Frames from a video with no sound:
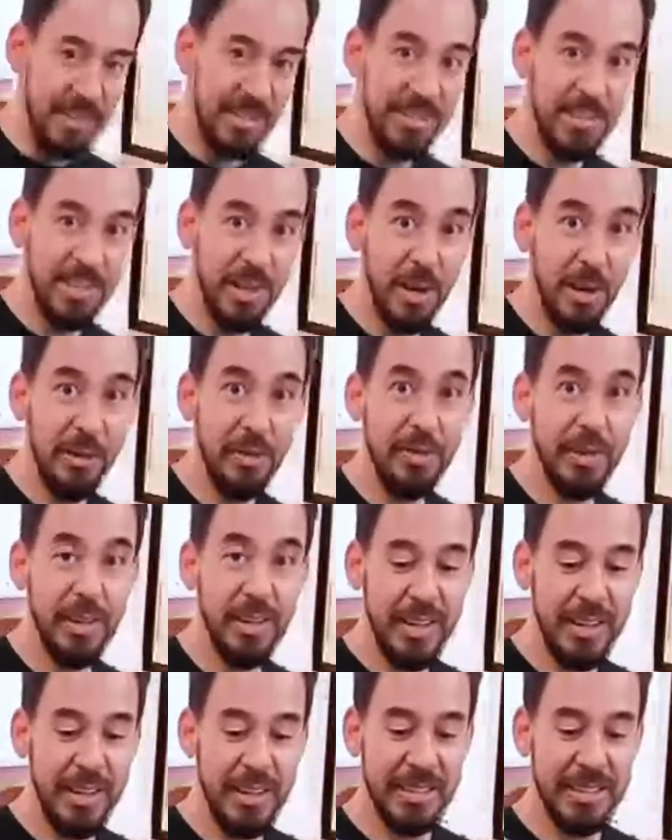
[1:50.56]
So
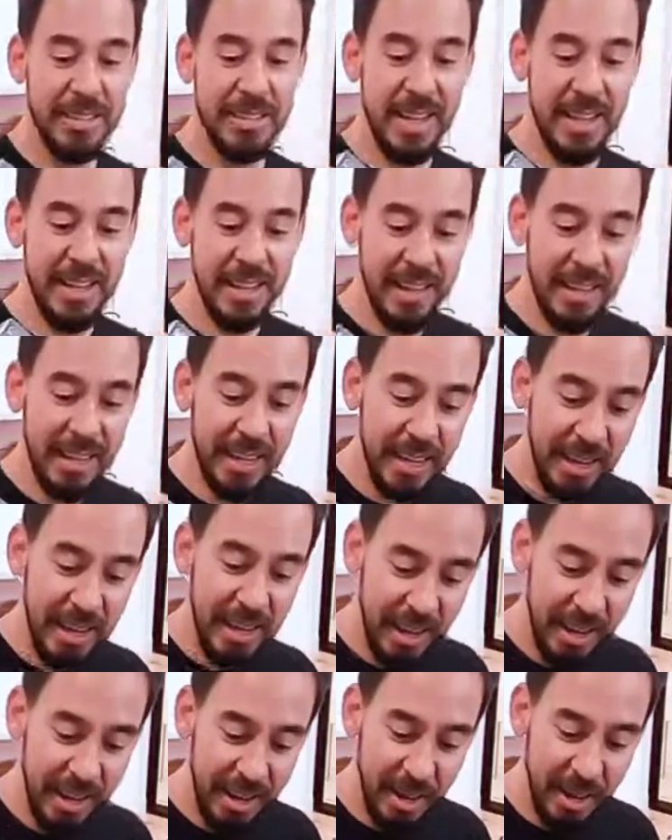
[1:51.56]
very exciting.